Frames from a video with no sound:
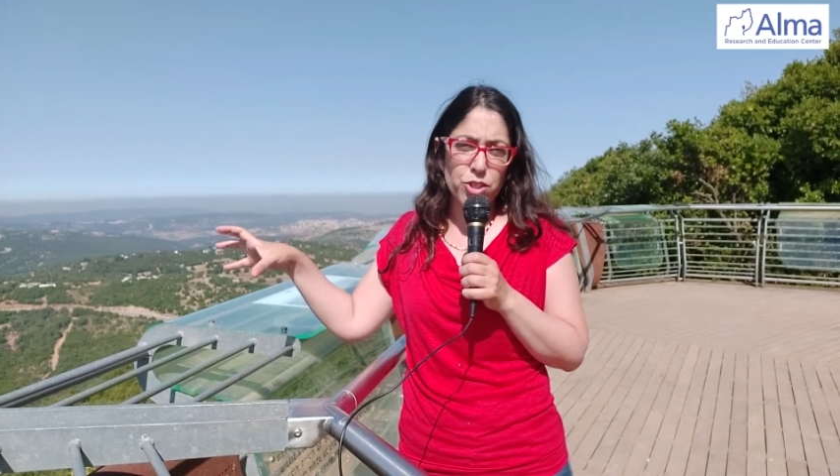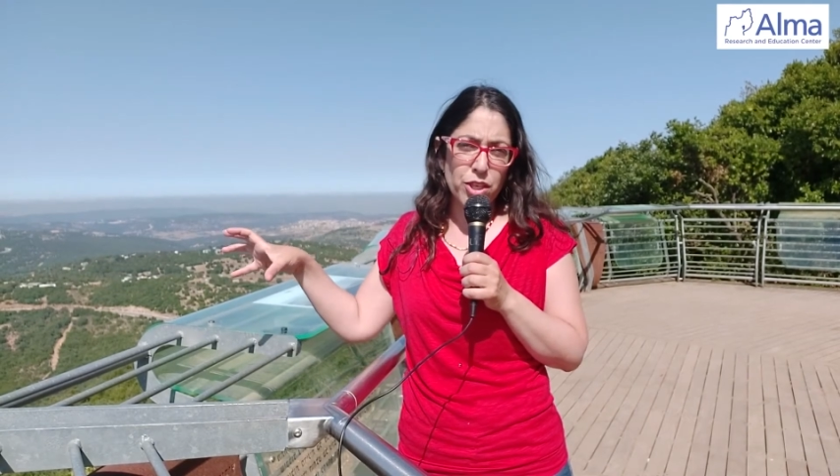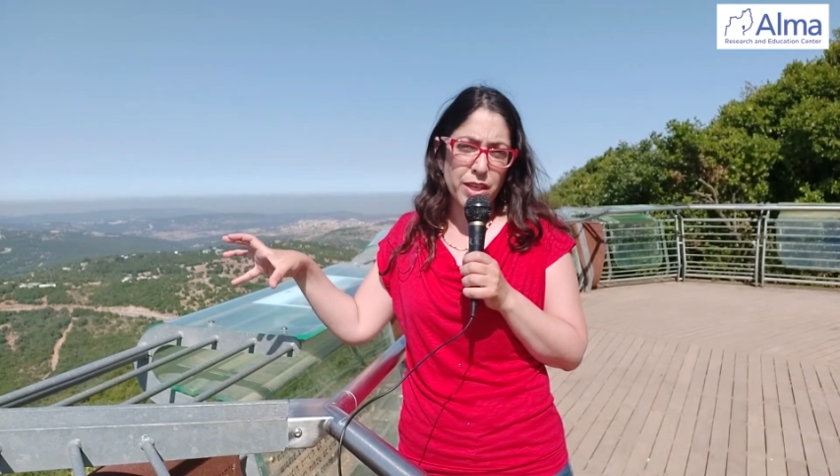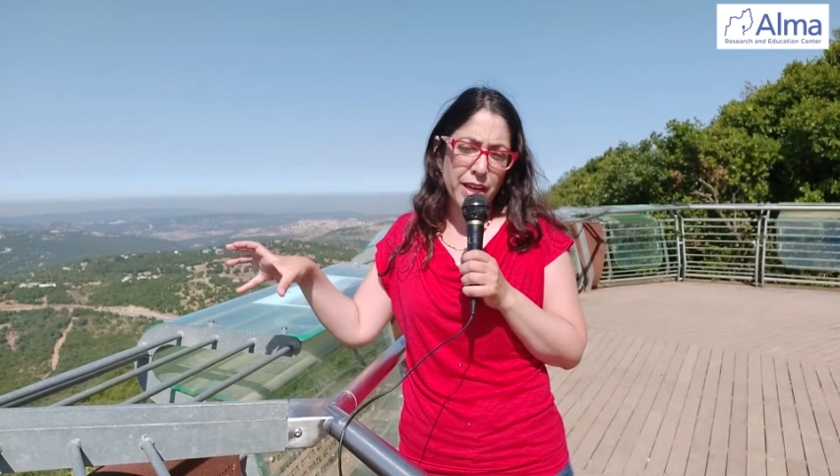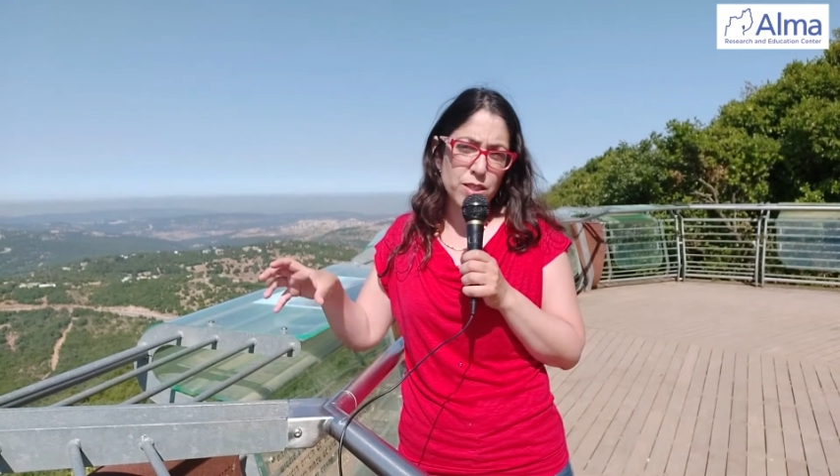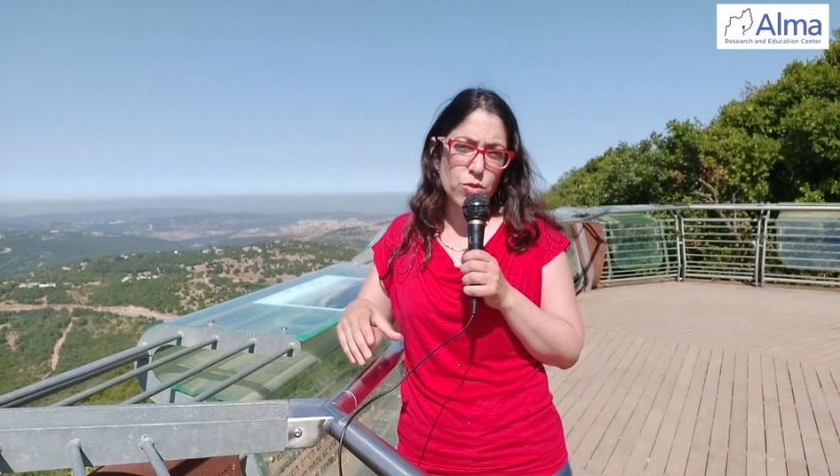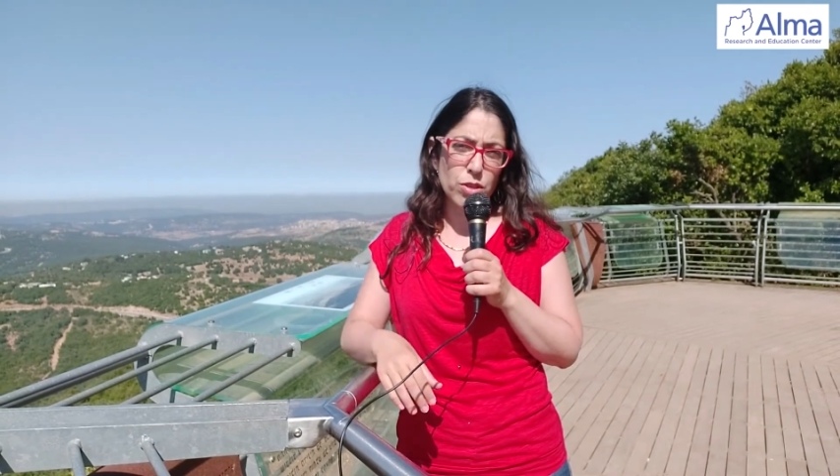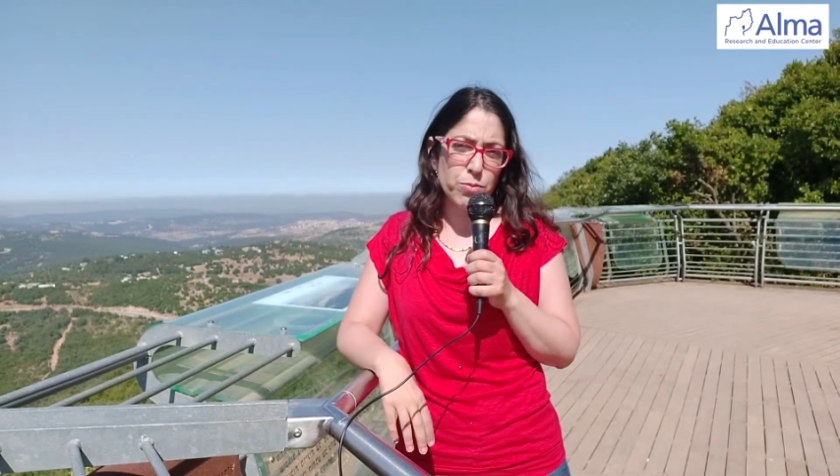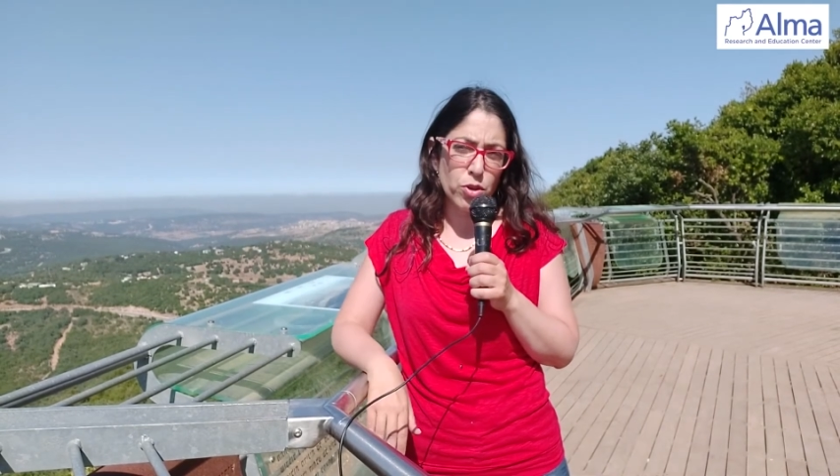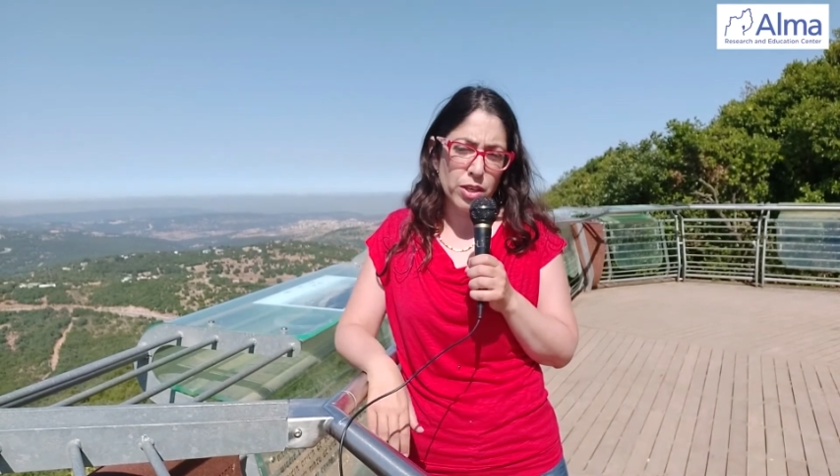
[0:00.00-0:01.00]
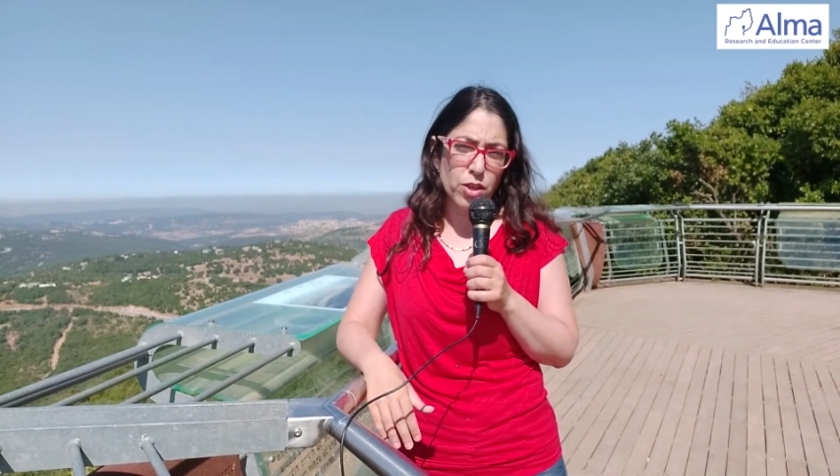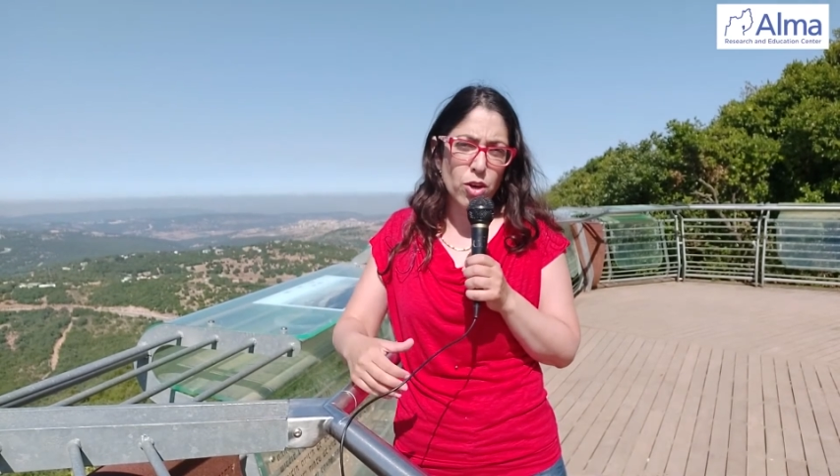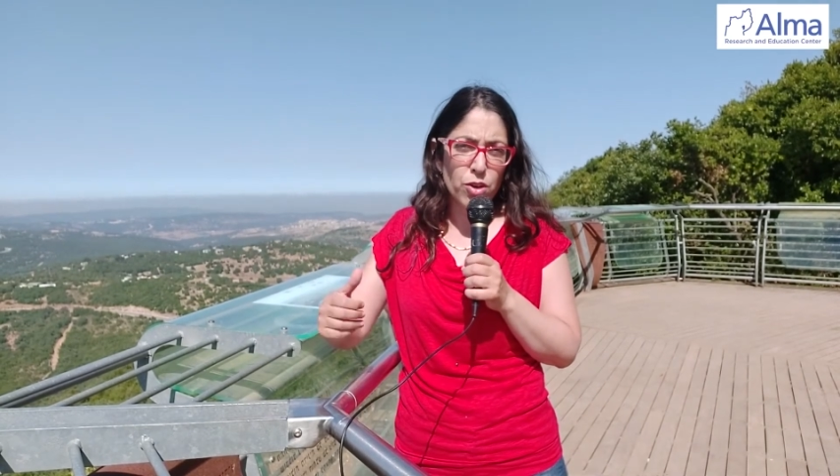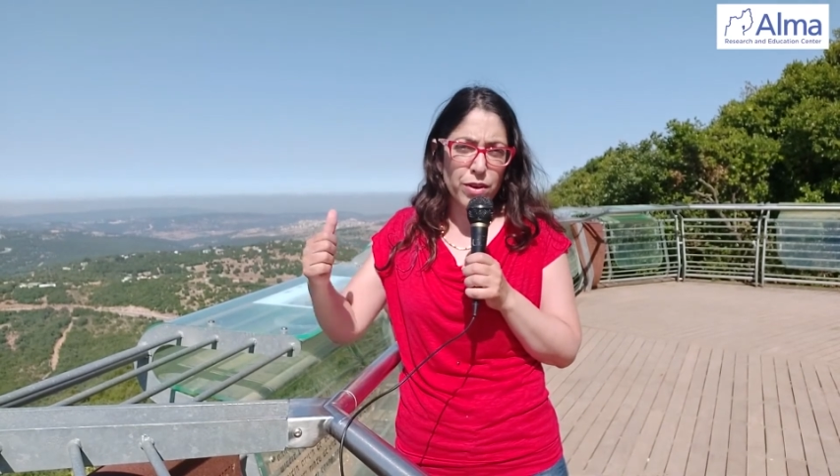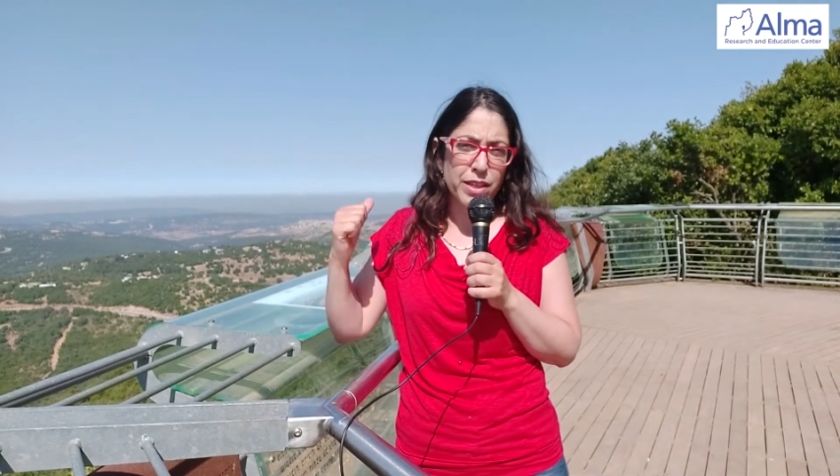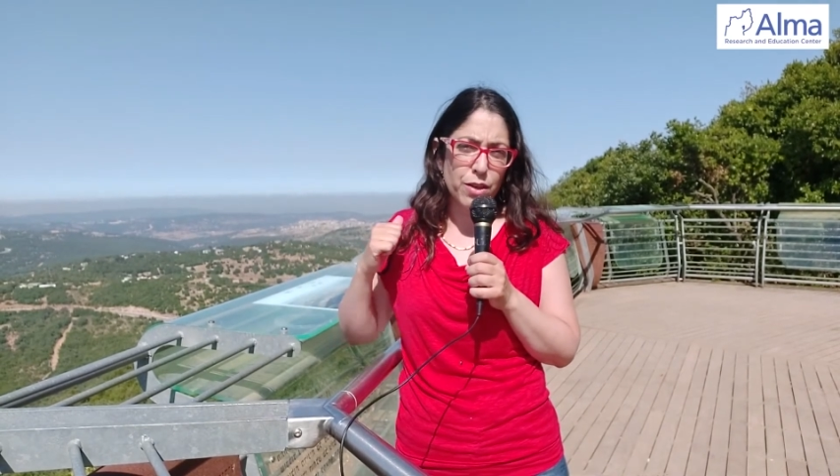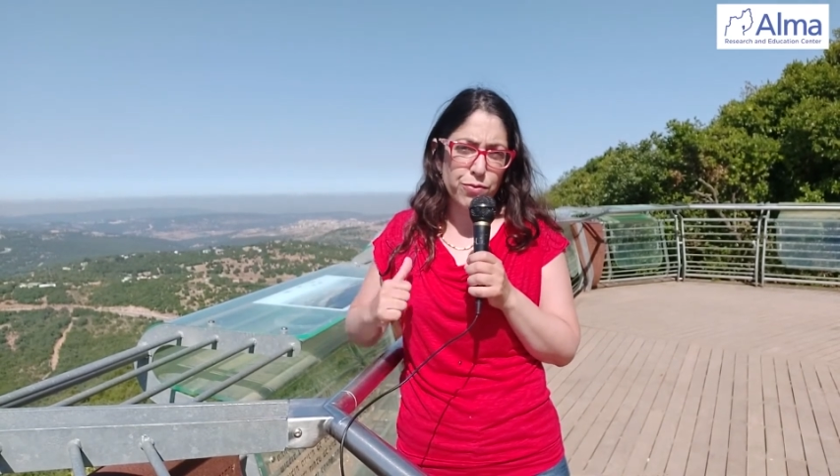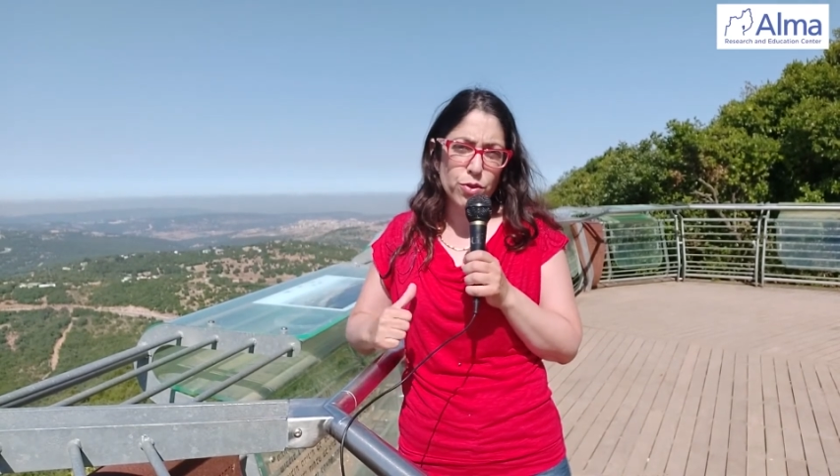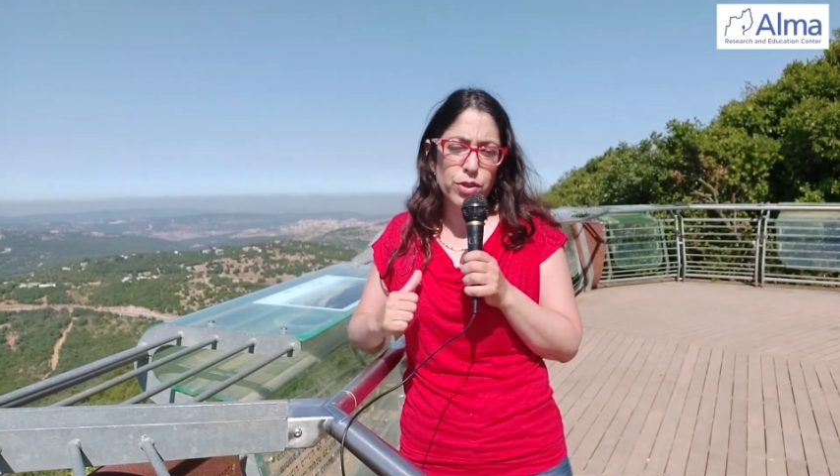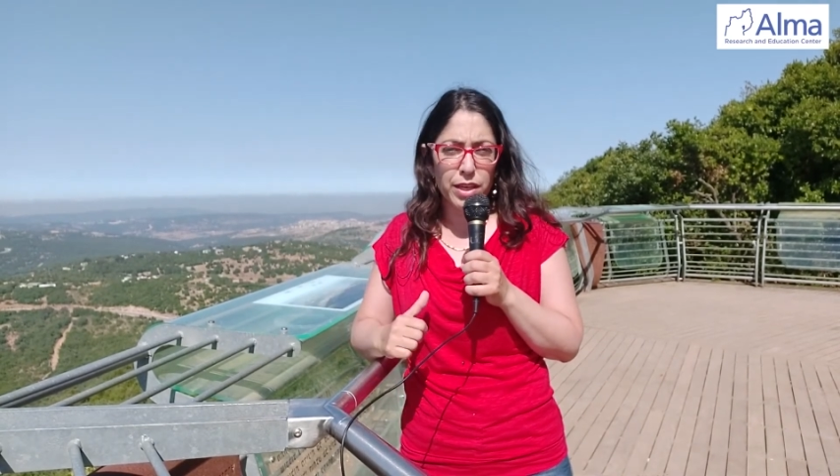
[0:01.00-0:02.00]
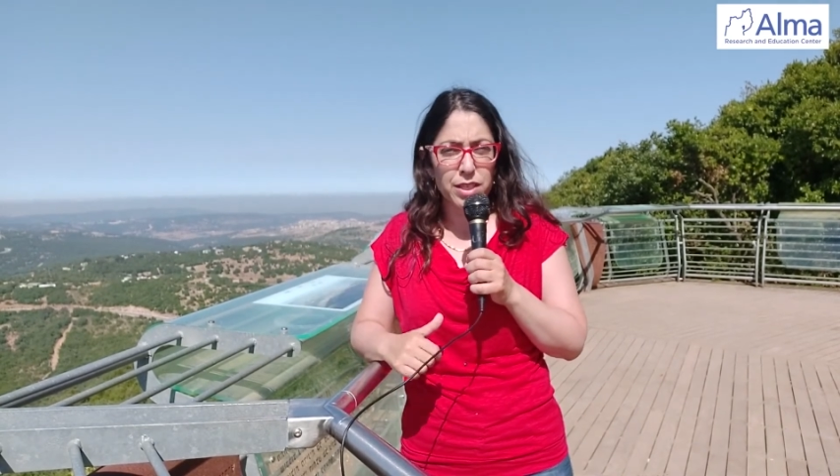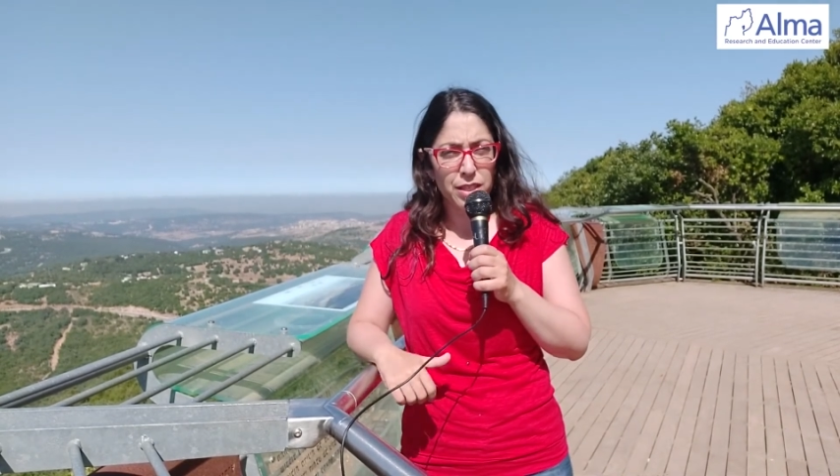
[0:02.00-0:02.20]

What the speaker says: are next to the border already a few